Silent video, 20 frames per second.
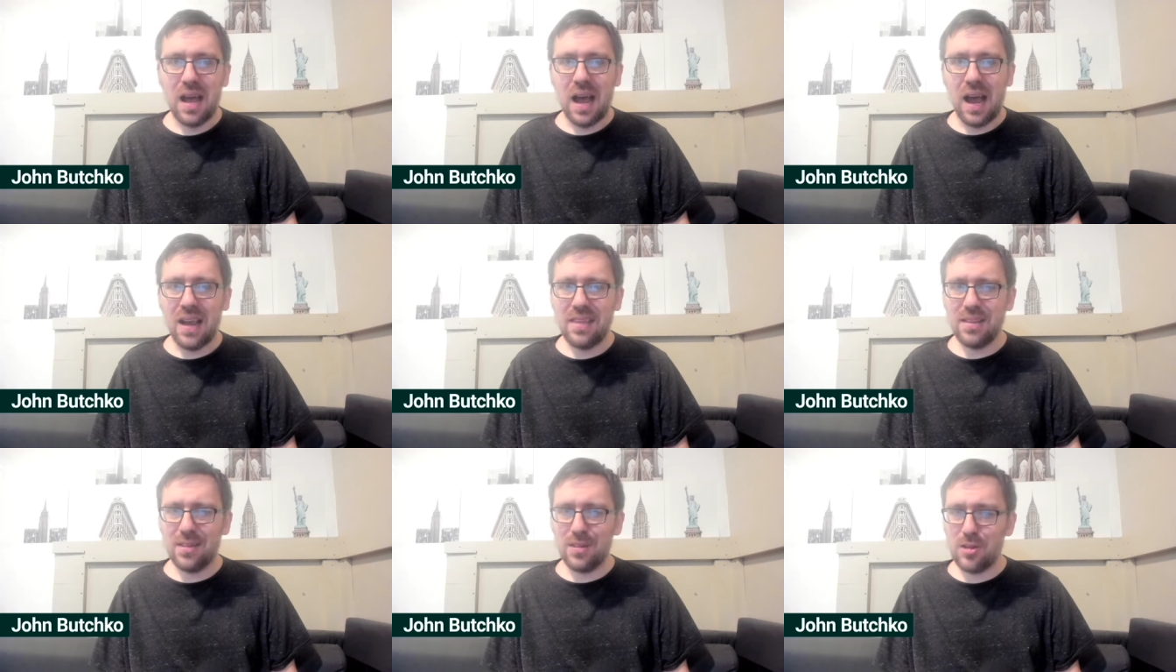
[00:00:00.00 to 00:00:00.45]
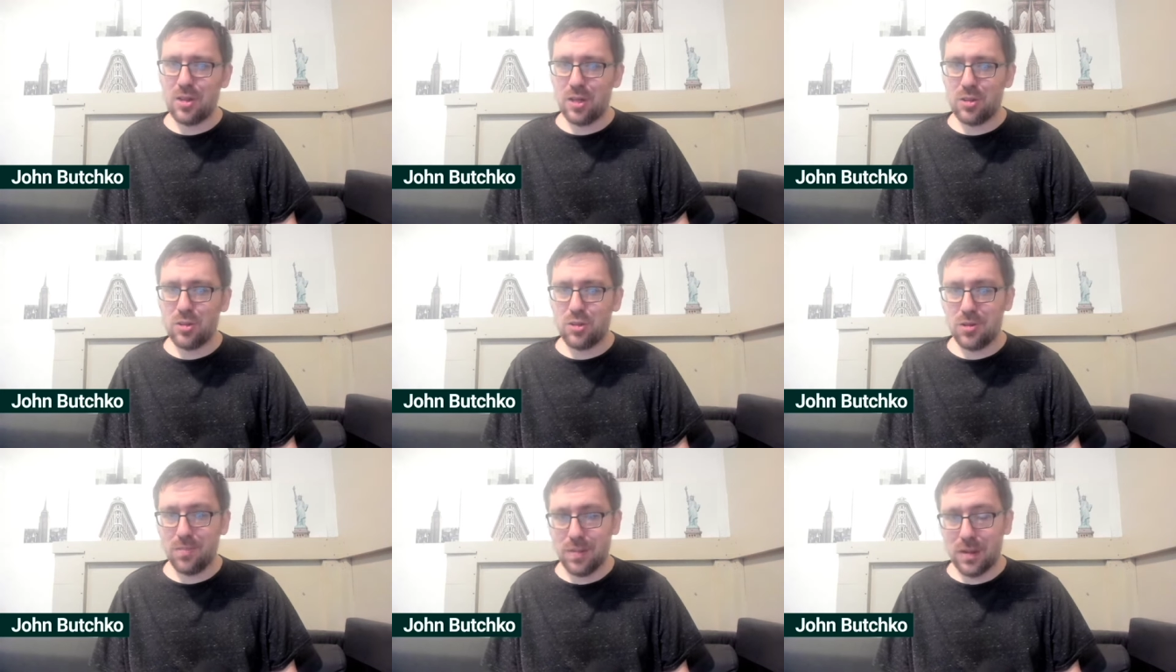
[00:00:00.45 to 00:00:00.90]
I think the
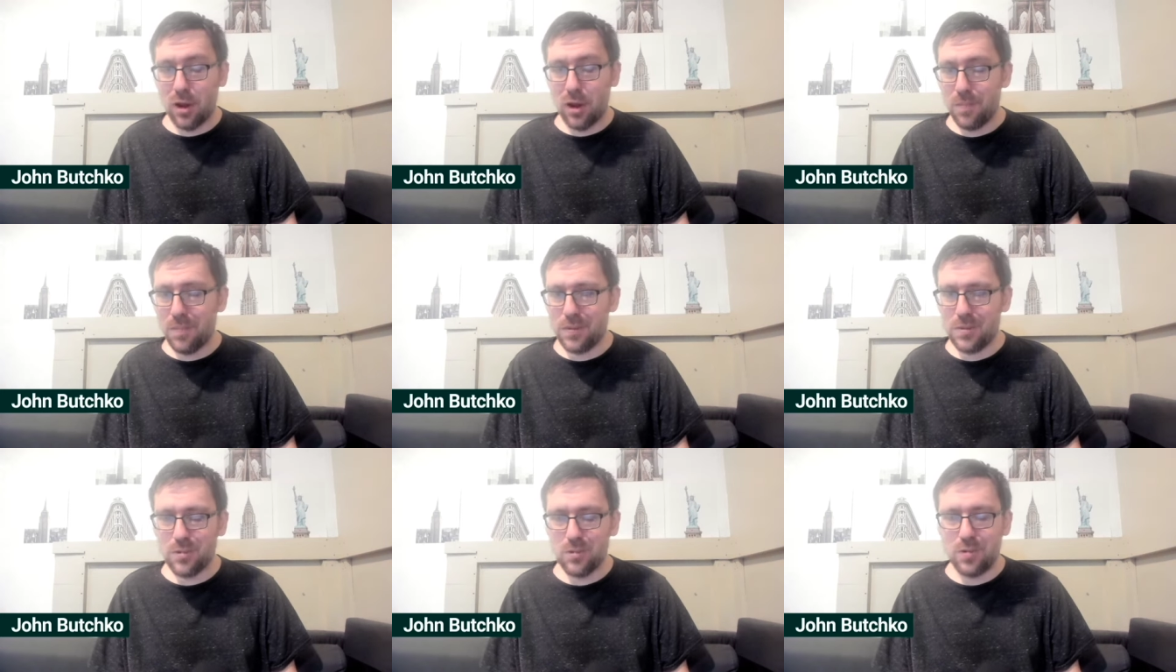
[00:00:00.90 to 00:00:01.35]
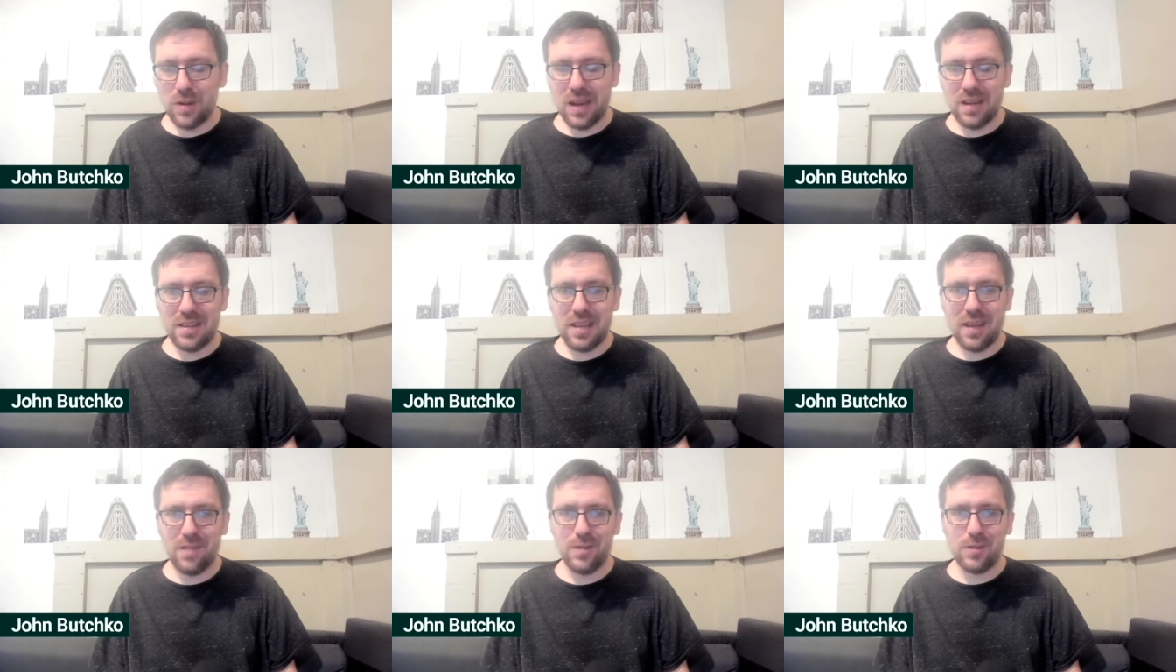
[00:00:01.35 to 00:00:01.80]
Jets should be open to a
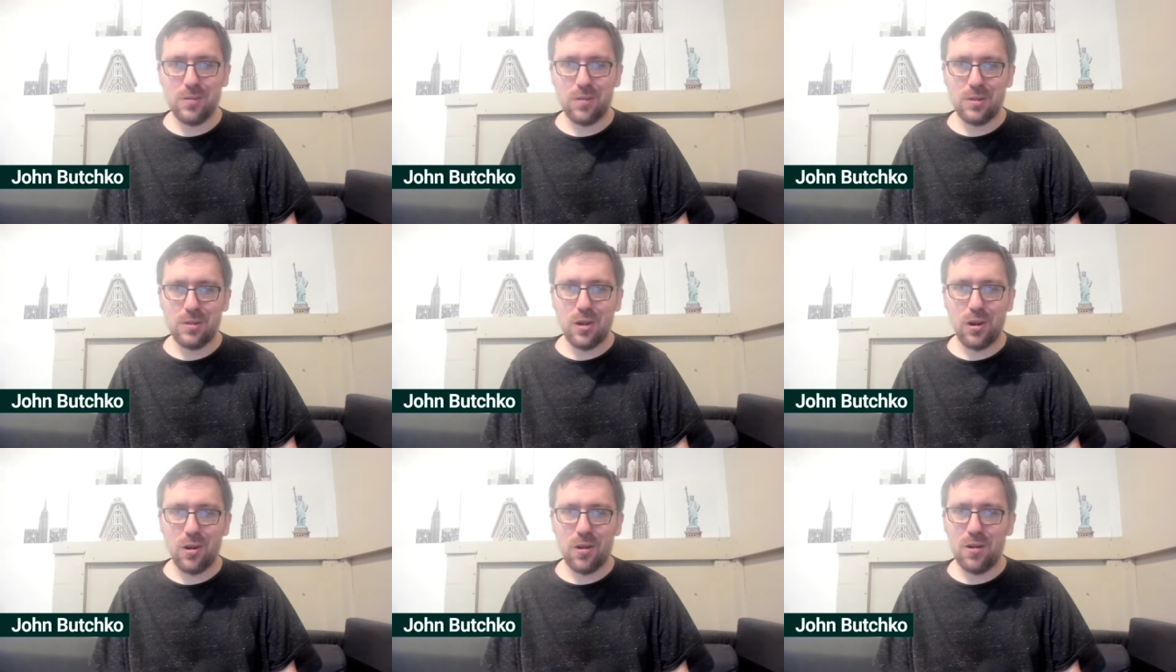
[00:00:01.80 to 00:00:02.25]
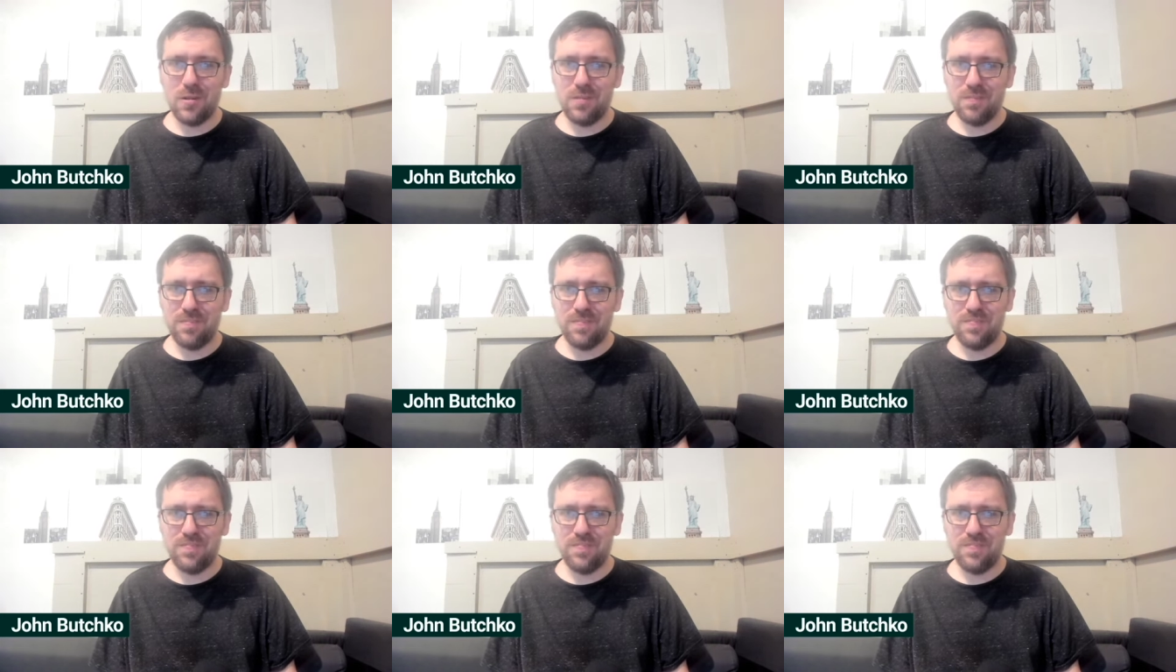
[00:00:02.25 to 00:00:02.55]
Davis return